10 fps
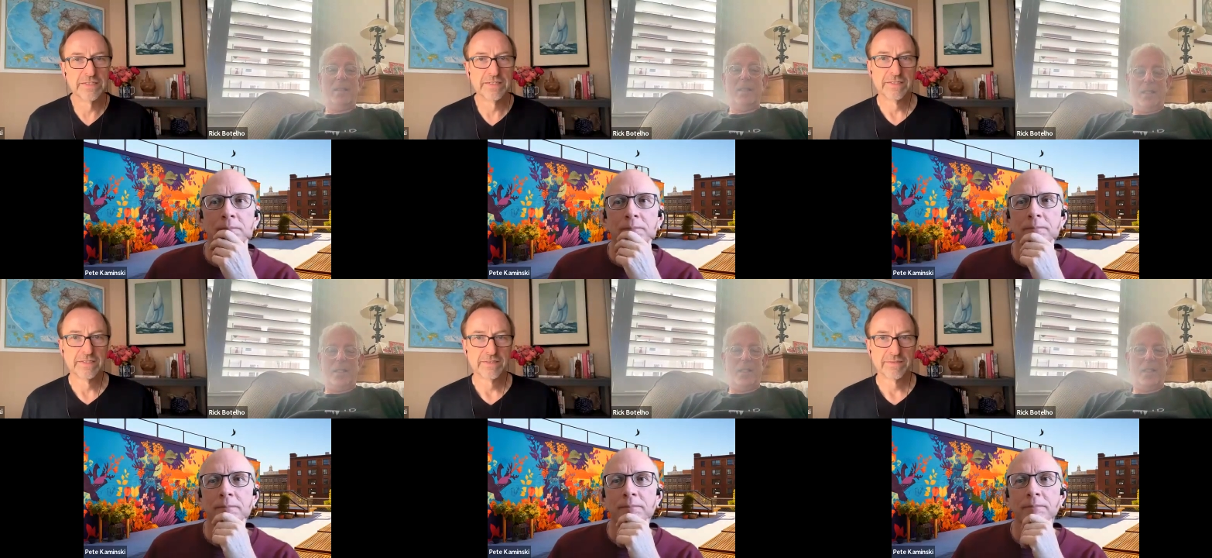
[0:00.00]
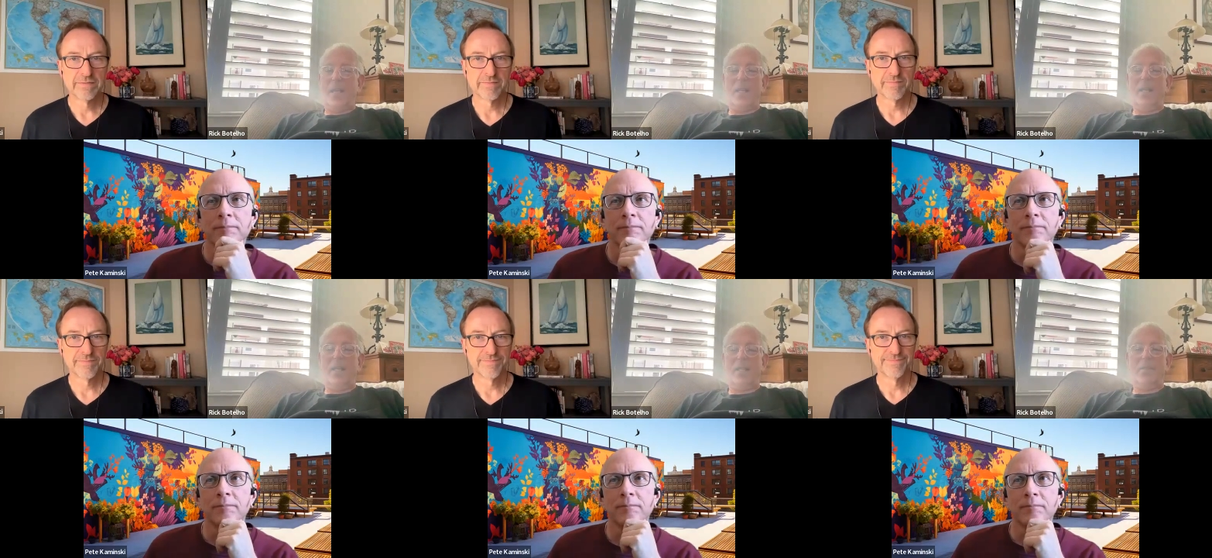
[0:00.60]

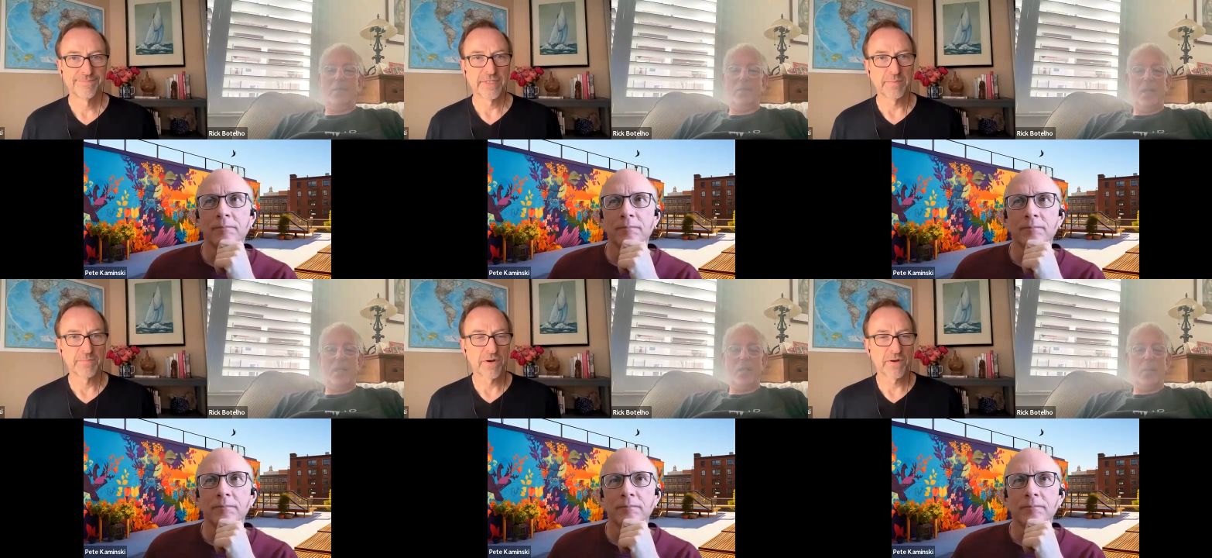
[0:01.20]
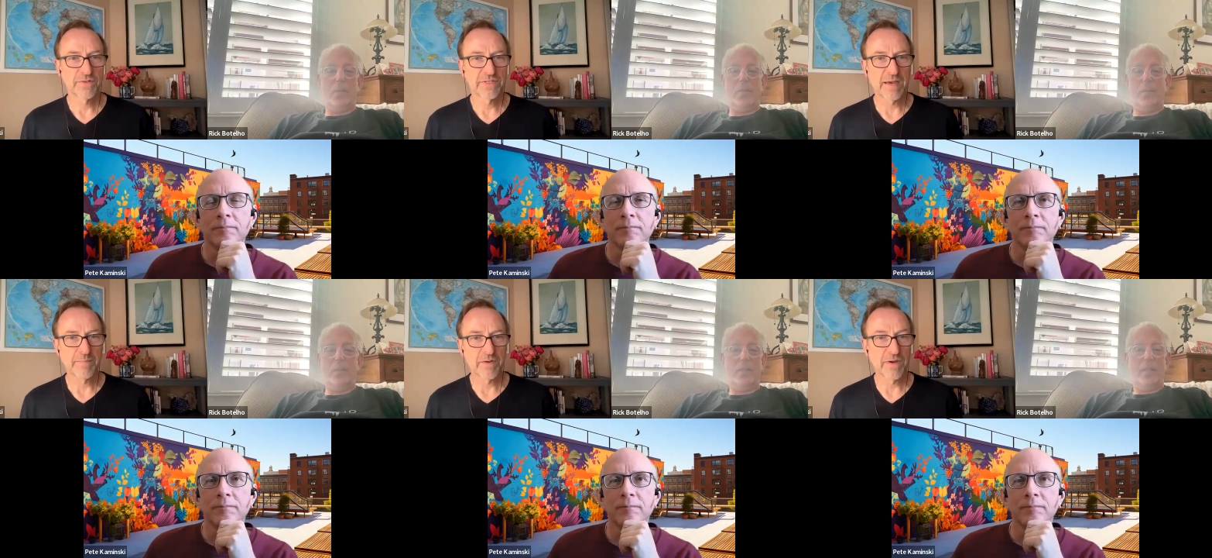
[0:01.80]
Speaker 1: Exactly. And It's part a- of what's
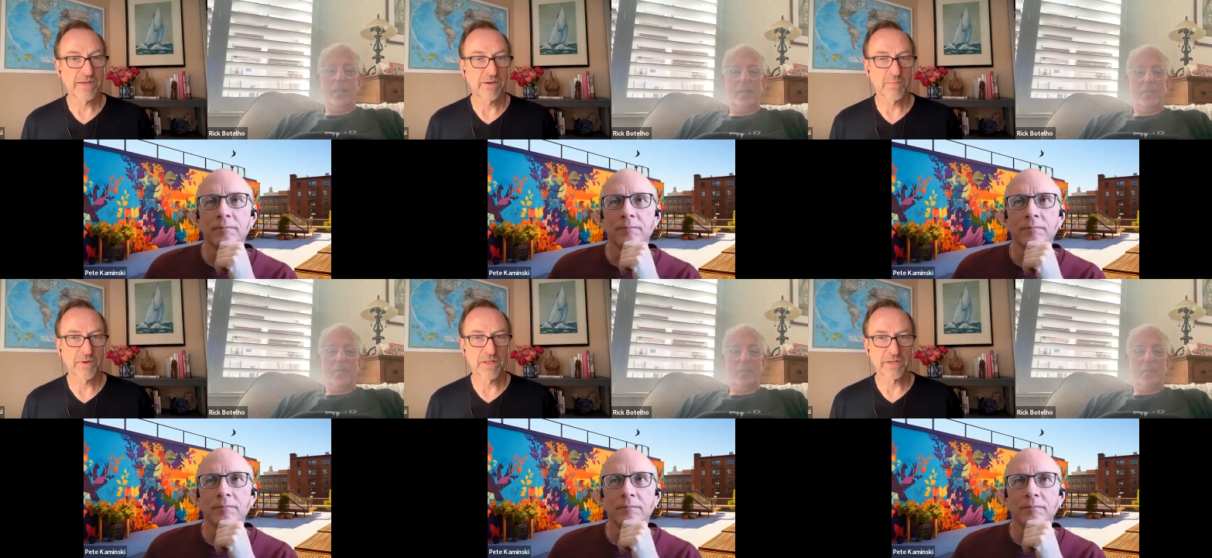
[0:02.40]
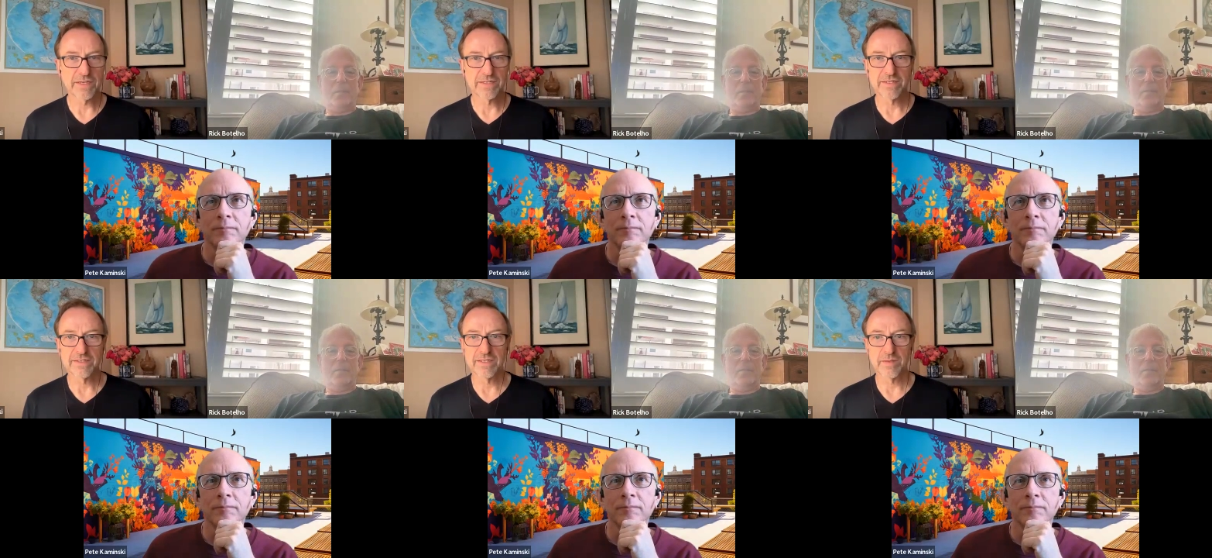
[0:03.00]
happening right now in politics
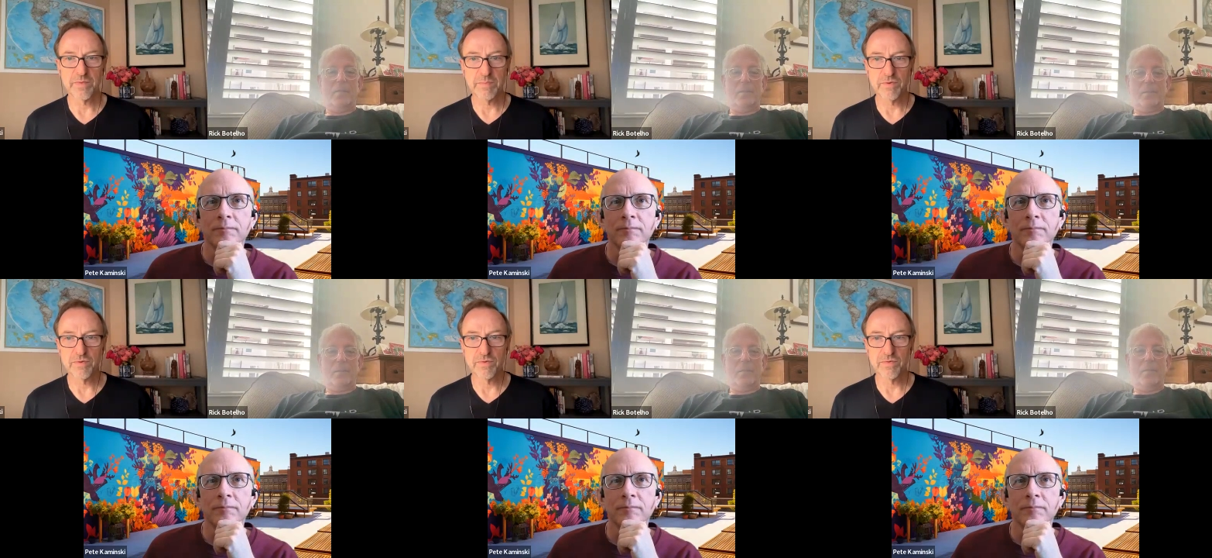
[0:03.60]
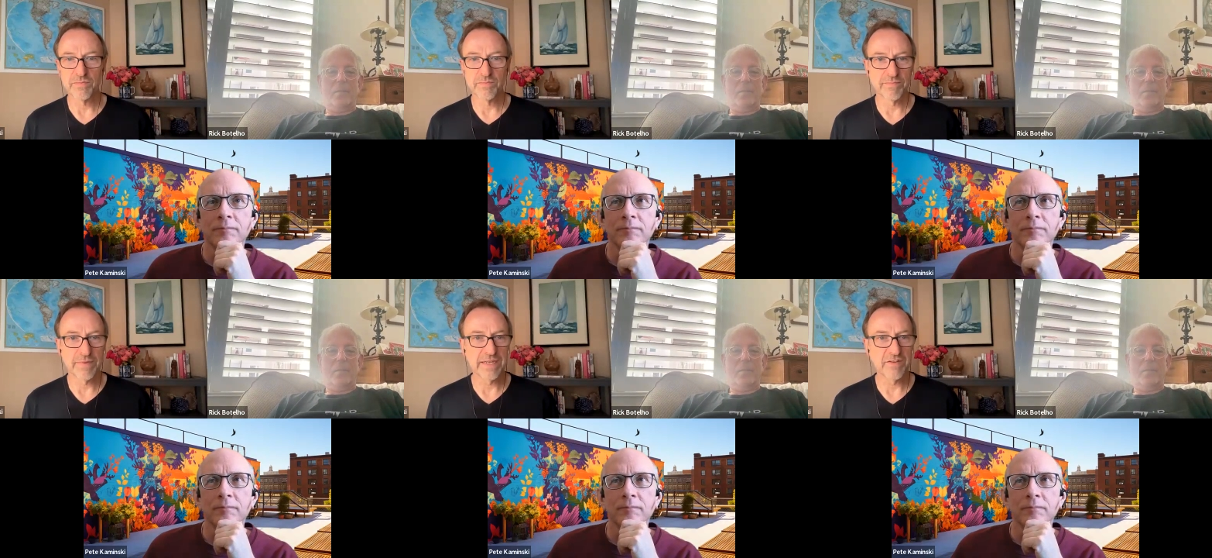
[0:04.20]
is that the people who
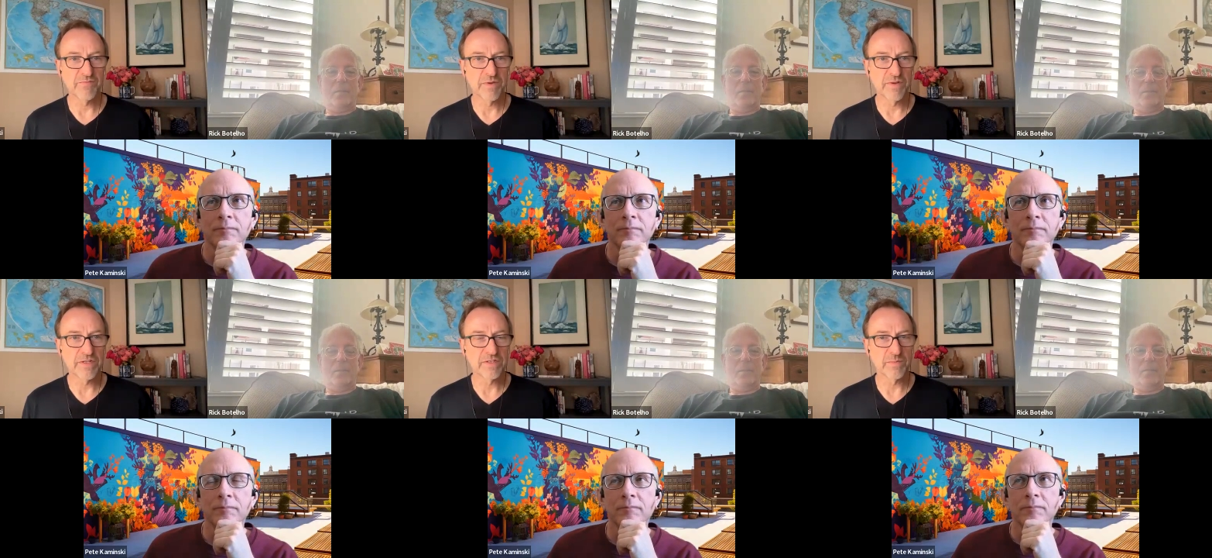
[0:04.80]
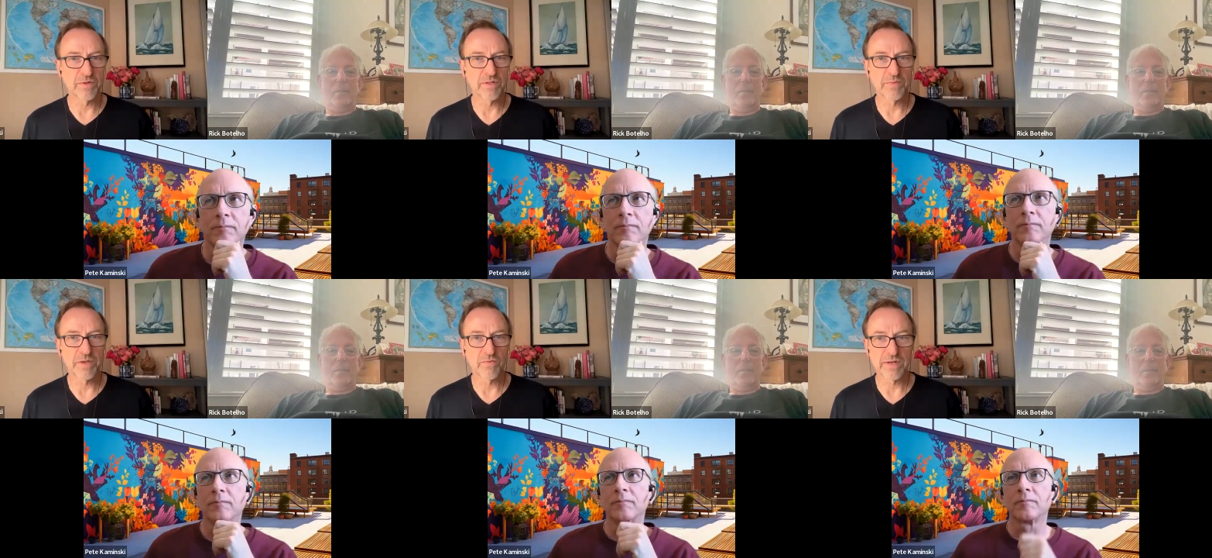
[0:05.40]
might have been reasonable are
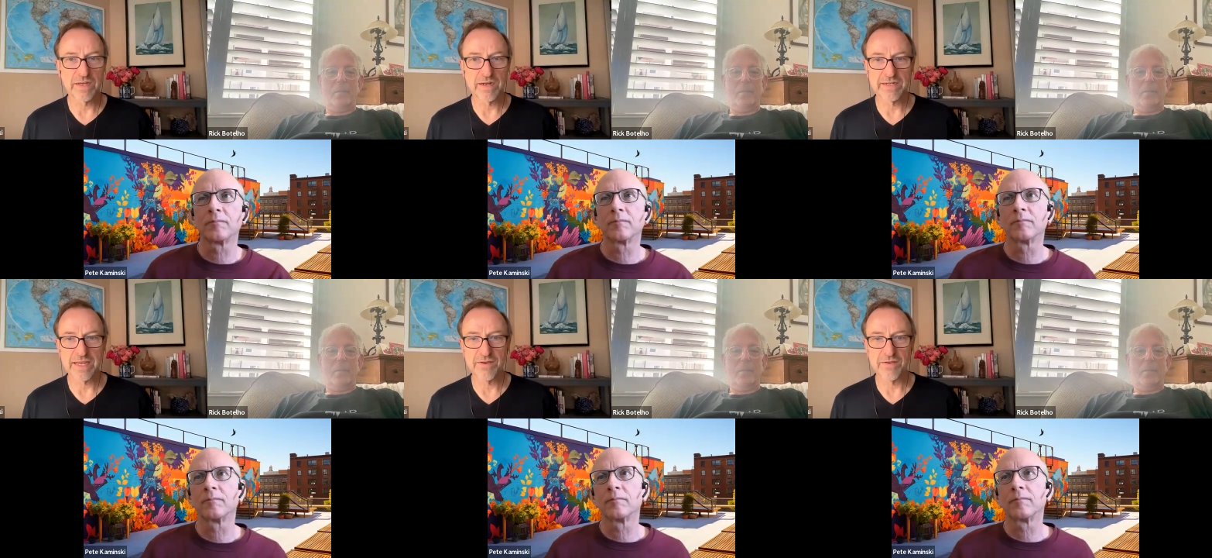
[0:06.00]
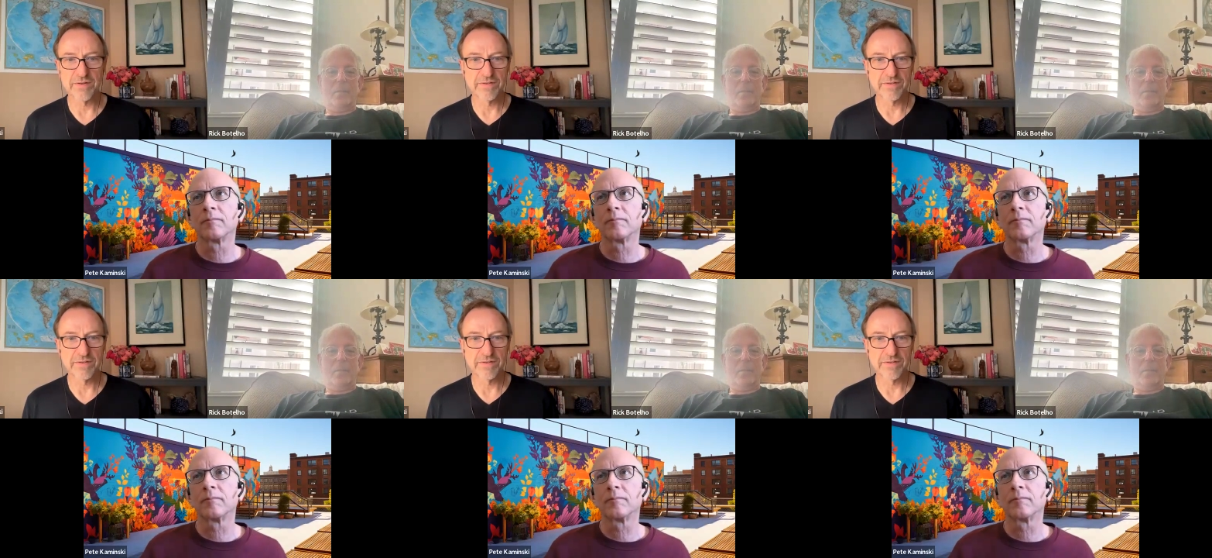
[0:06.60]
being run out of town